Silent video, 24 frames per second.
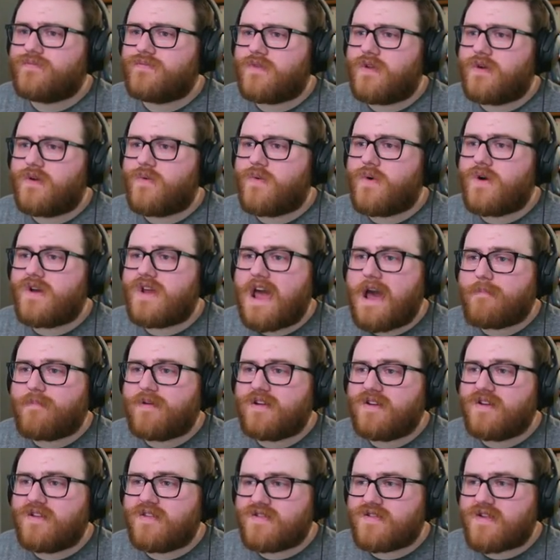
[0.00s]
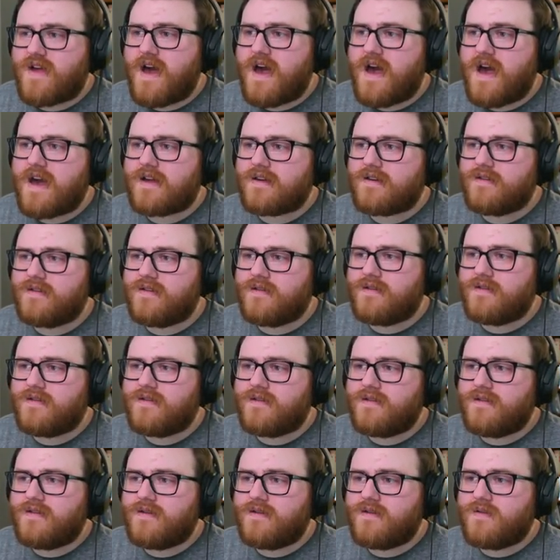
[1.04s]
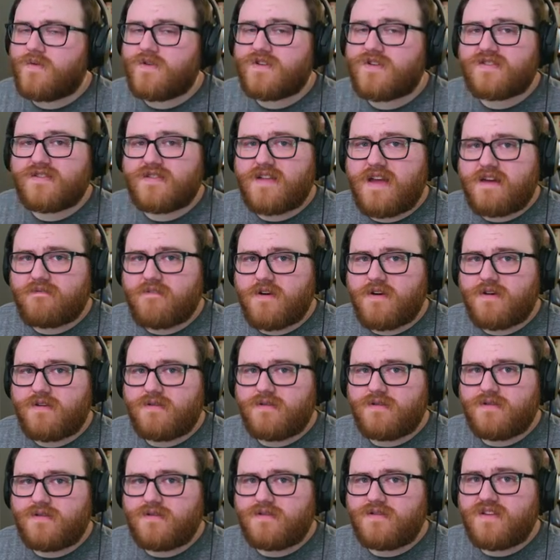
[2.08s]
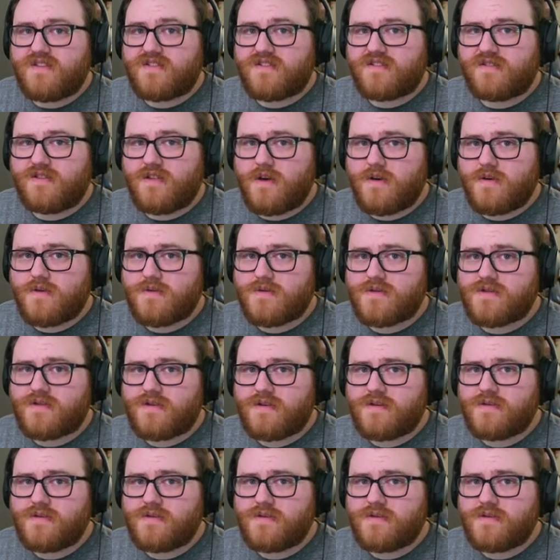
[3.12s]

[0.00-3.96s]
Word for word: What happened inside was never disclosed.